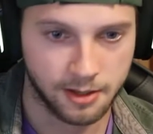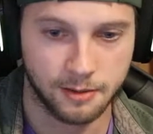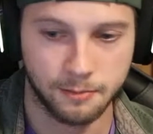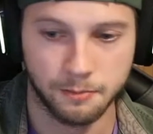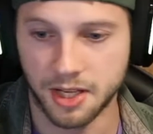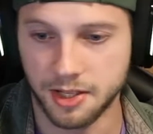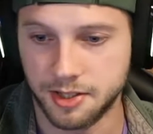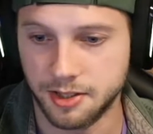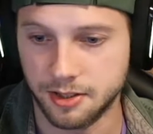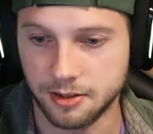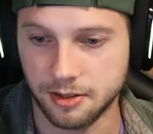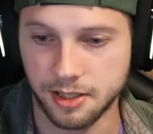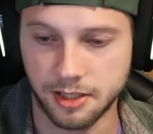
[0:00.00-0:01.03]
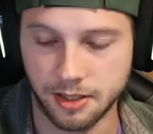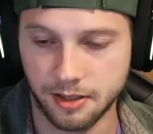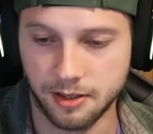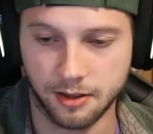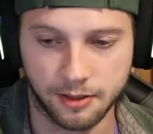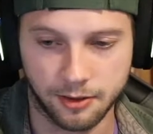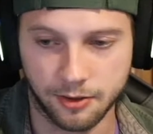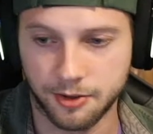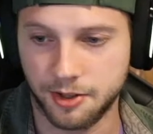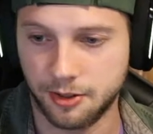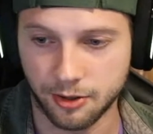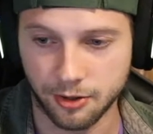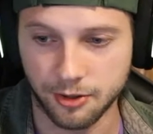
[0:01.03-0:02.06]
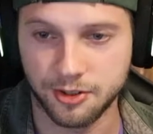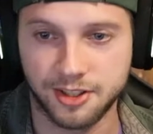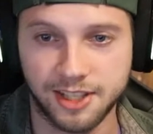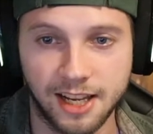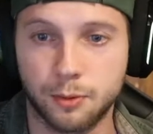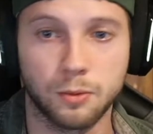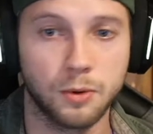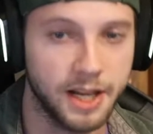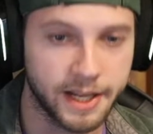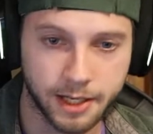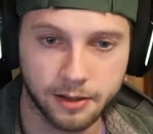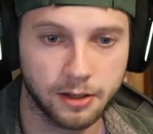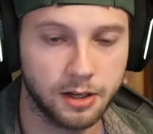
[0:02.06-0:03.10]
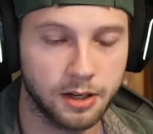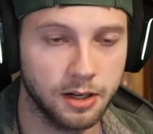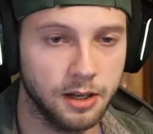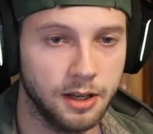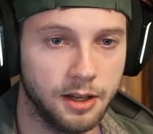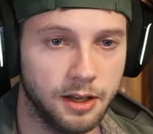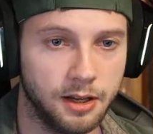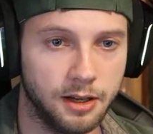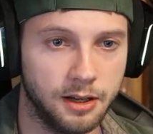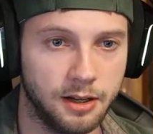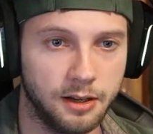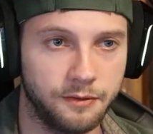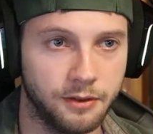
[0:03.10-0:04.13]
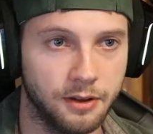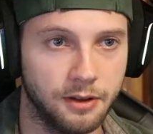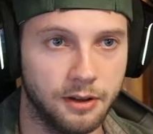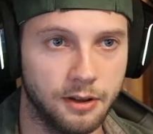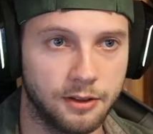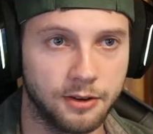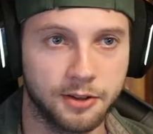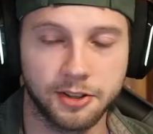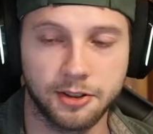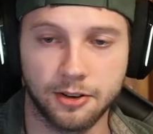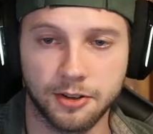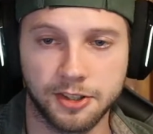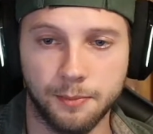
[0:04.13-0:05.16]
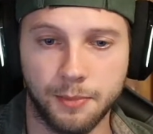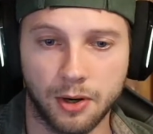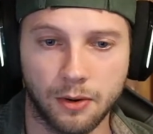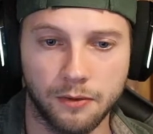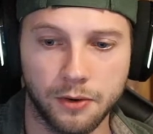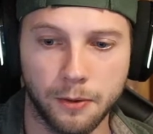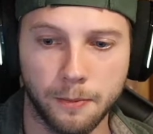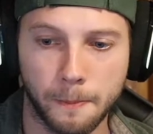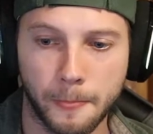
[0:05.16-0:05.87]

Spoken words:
basically a Thirsty Thursday regular for the Thirsty Thursday beer review.